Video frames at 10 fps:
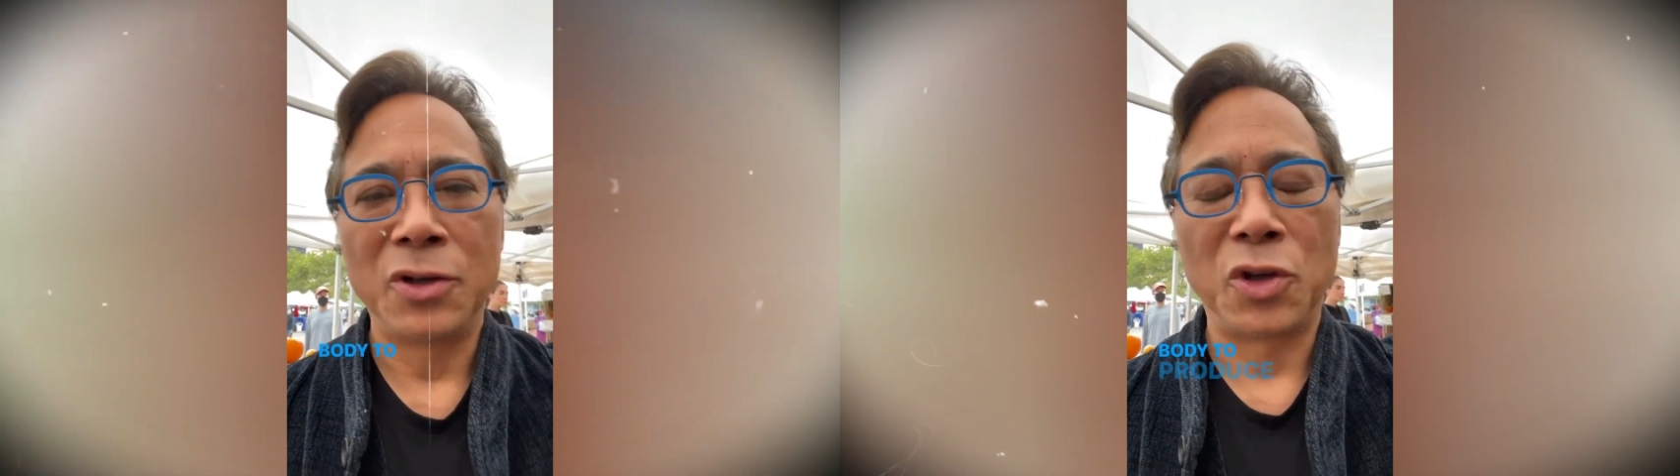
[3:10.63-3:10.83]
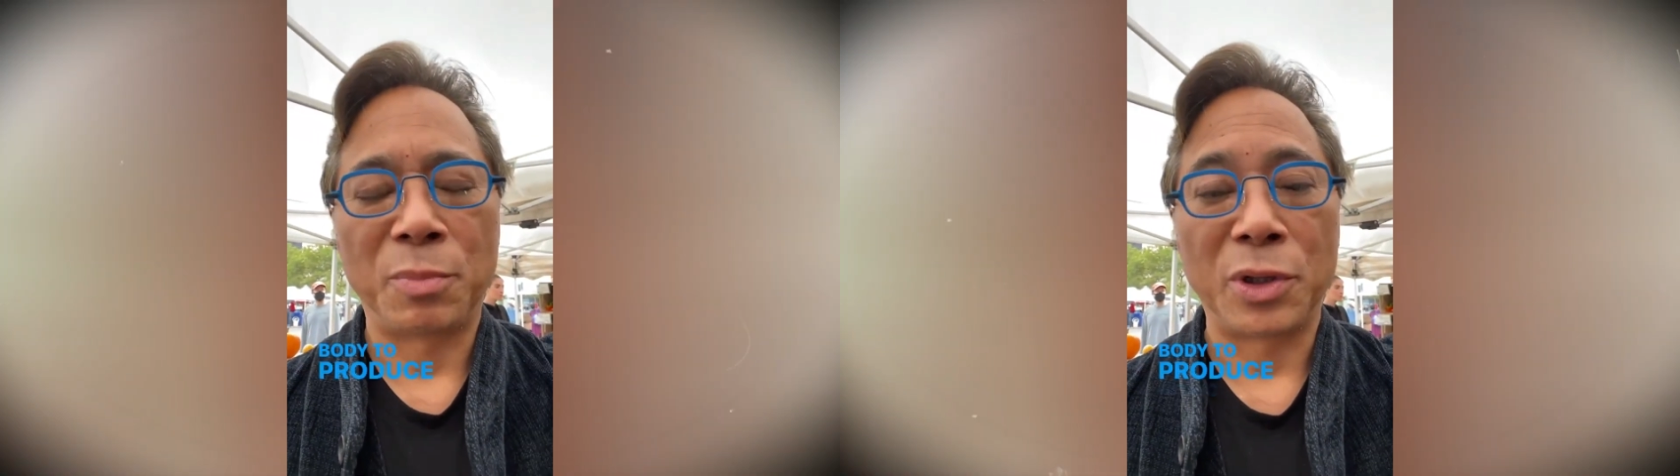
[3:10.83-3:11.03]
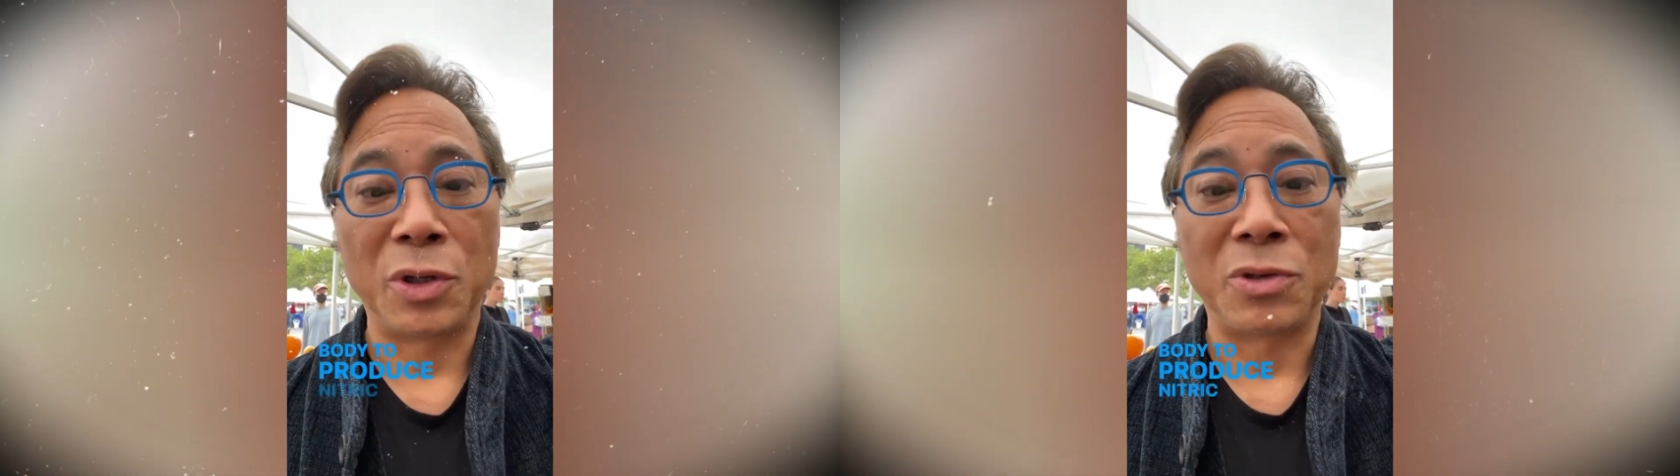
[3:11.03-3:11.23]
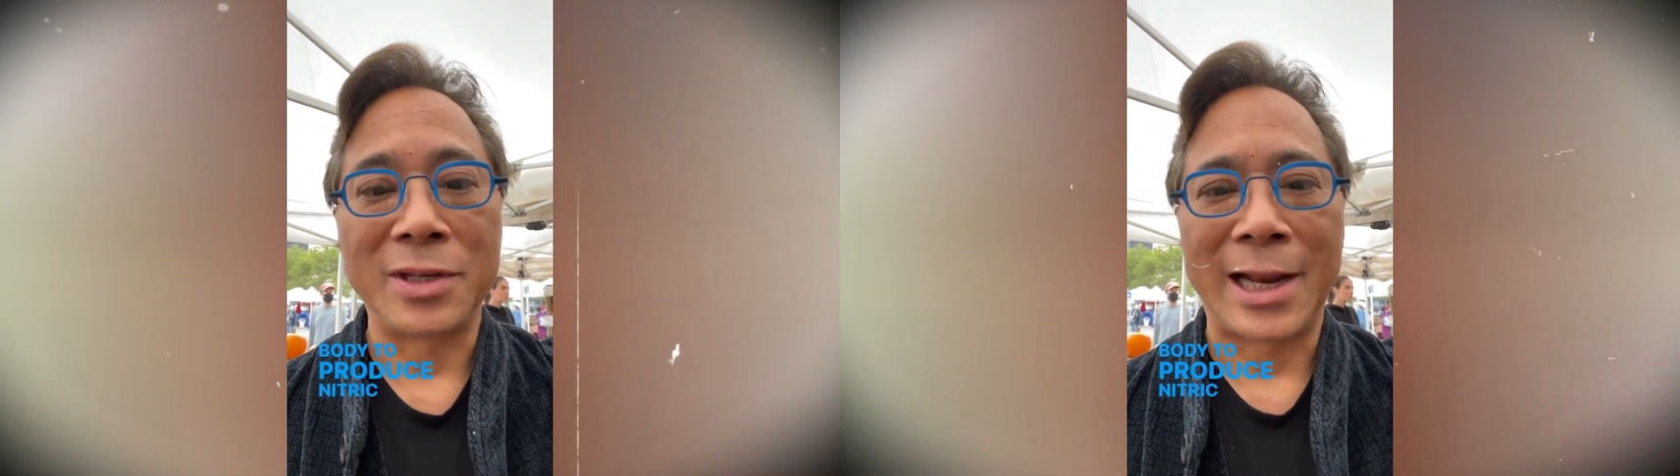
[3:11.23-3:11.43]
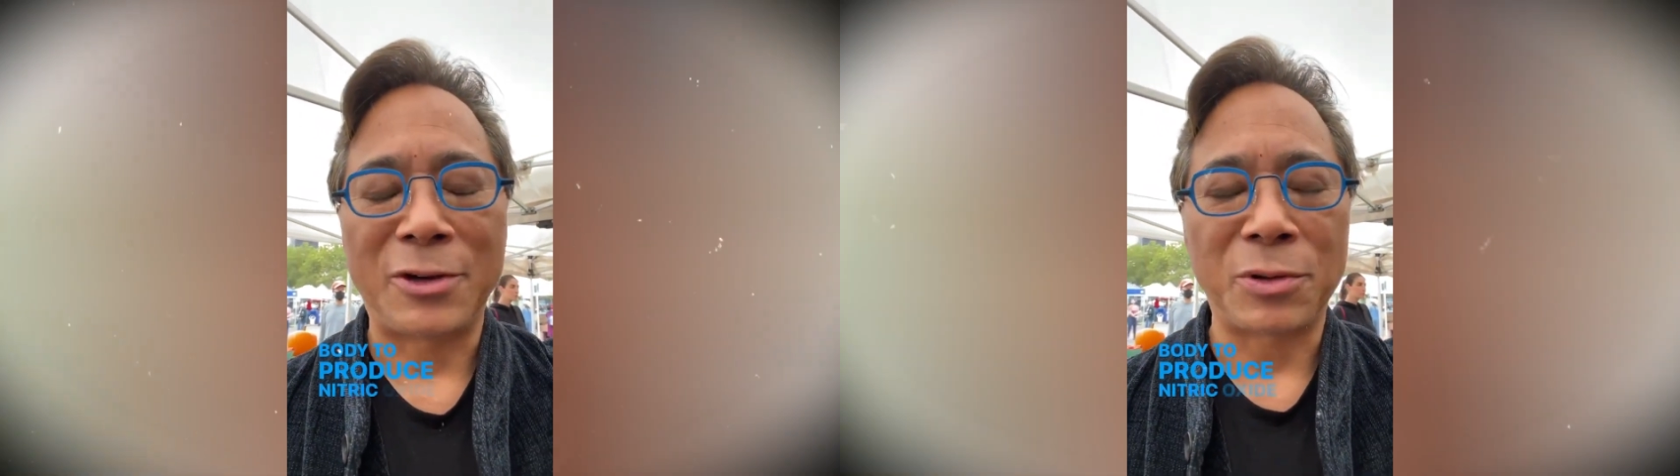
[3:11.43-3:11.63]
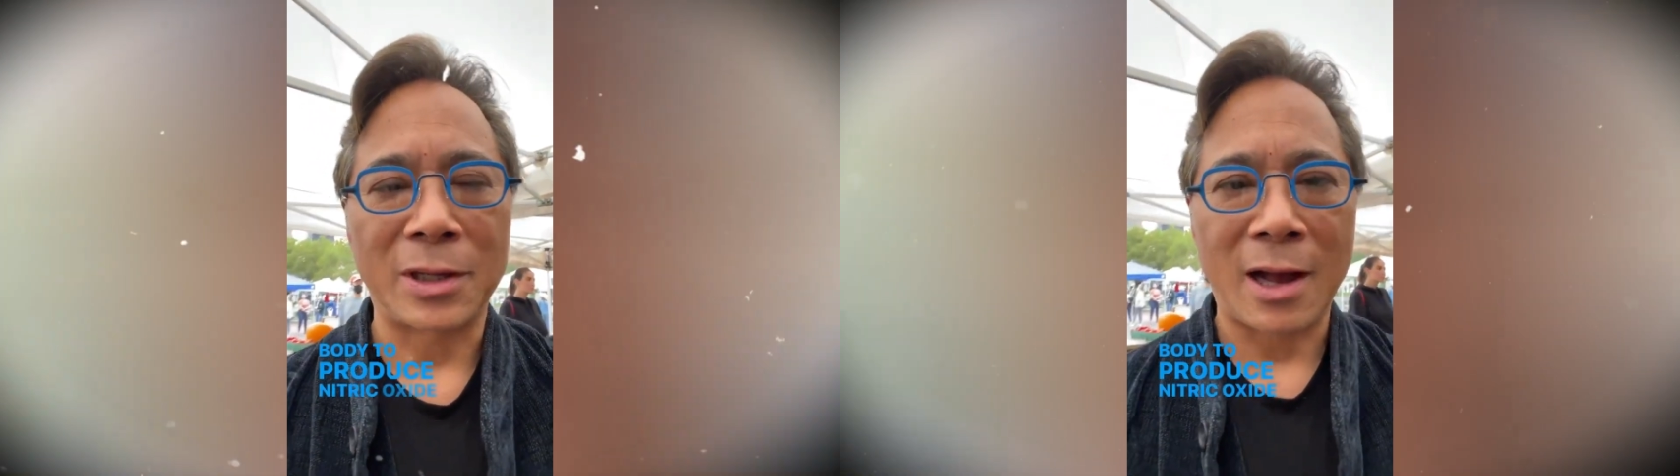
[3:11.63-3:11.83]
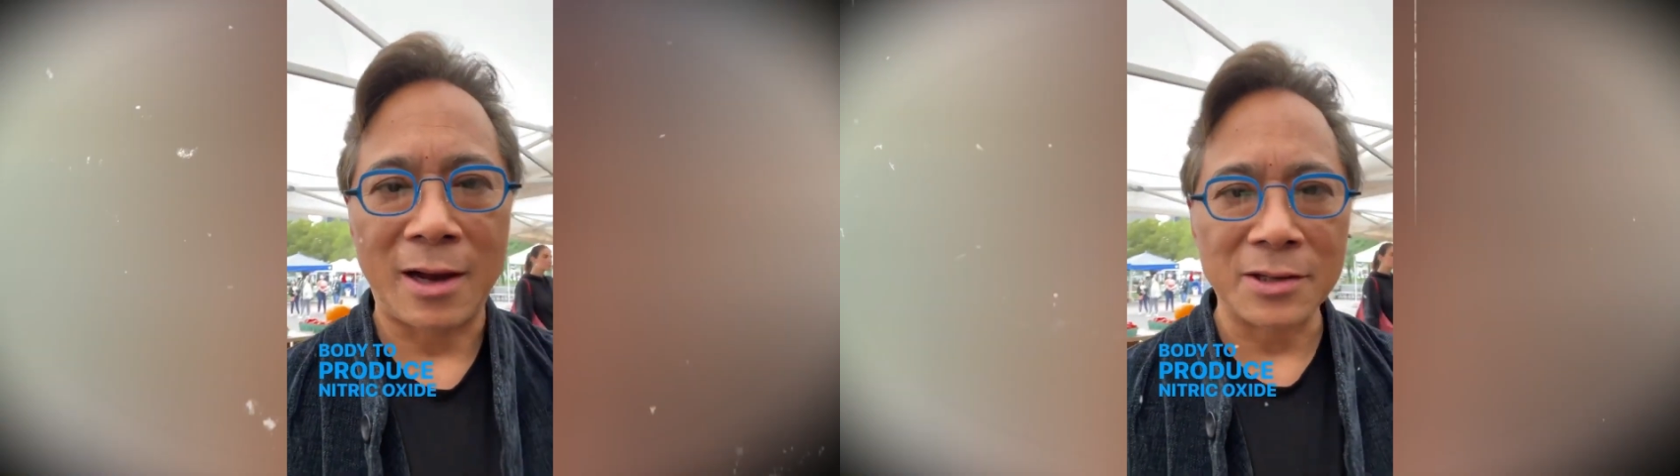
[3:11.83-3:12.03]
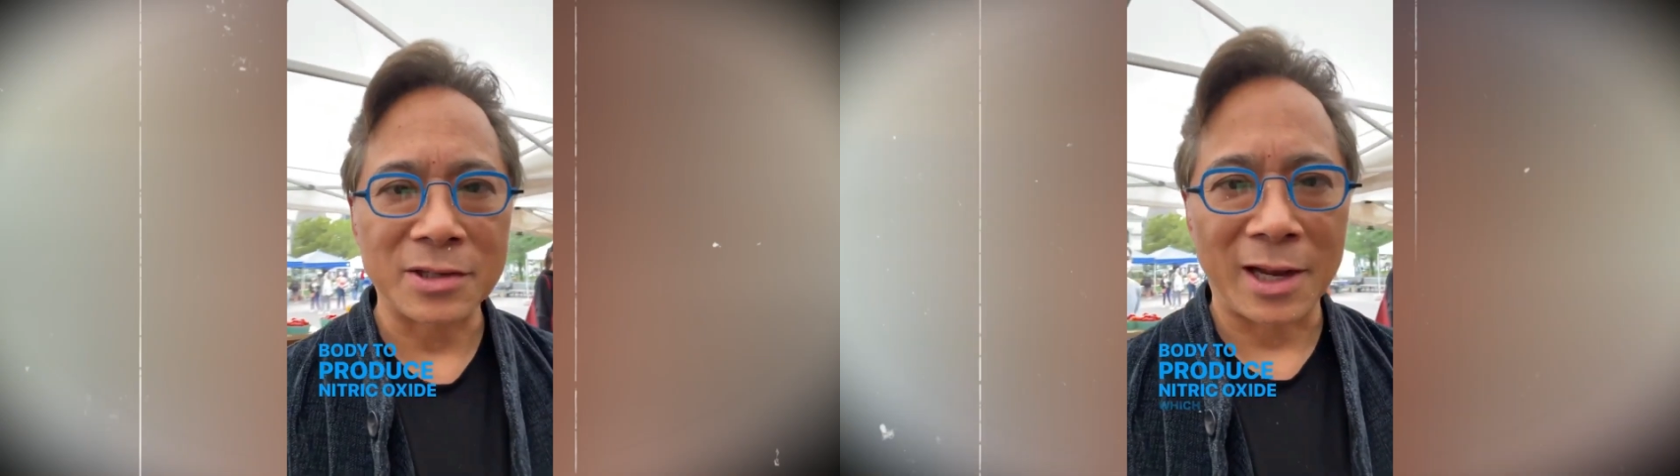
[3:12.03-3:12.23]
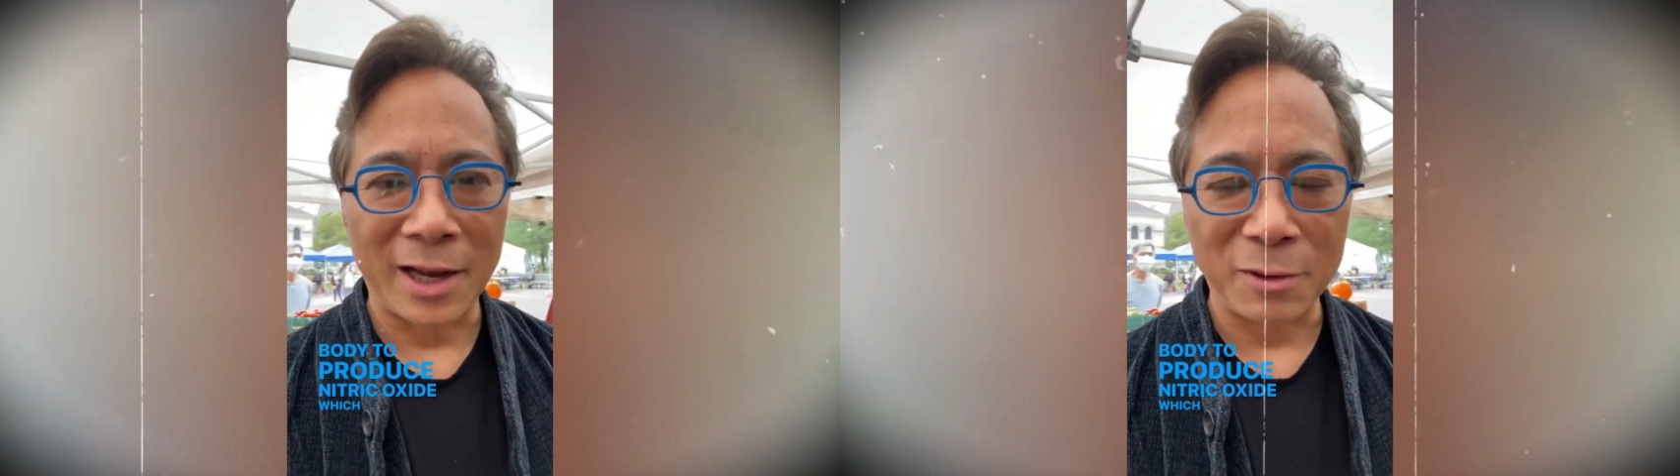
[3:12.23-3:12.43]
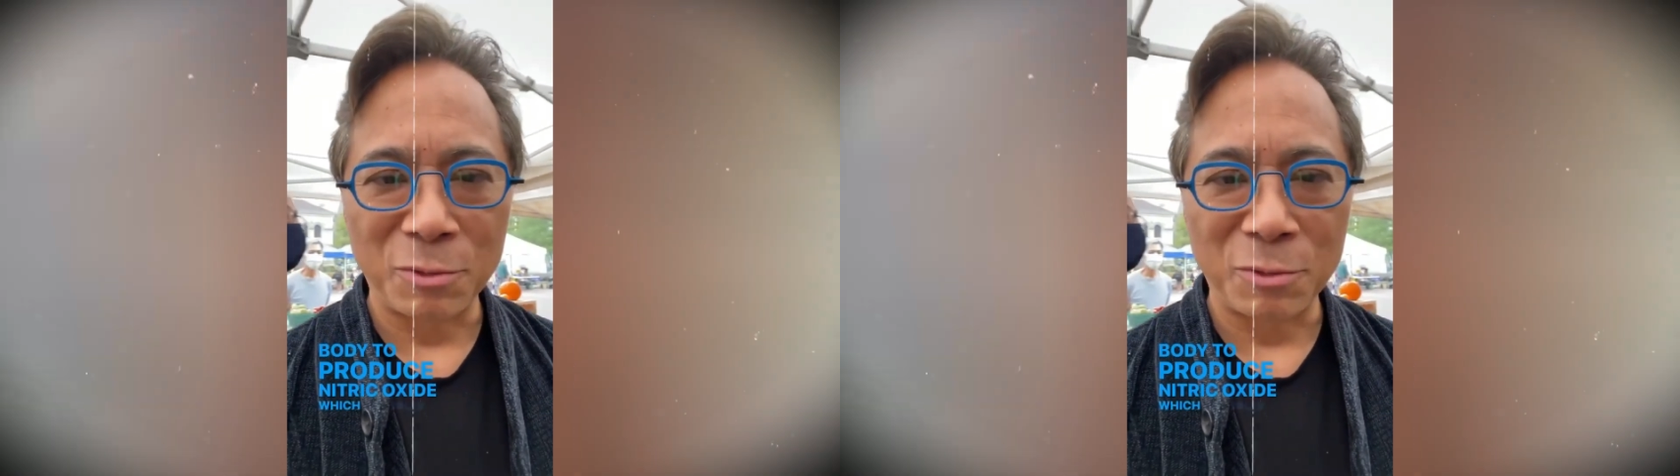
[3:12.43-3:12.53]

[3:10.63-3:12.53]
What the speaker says: to produce nitric oxide,